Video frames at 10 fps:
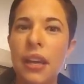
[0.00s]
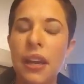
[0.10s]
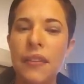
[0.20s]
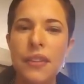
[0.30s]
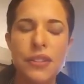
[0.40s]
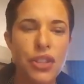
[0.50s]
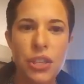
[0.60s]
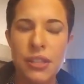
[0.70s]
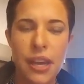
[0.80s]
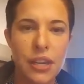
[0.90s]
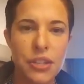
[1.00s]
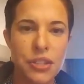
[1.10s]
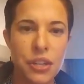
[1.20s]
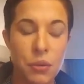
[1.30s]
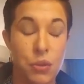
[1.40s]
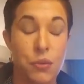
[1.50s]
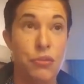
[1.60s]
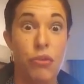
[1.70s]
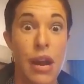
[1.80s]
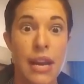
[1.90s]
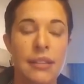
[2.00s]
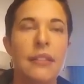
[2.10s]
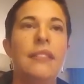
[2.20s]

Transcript: and this cheesecake dessert, which was great.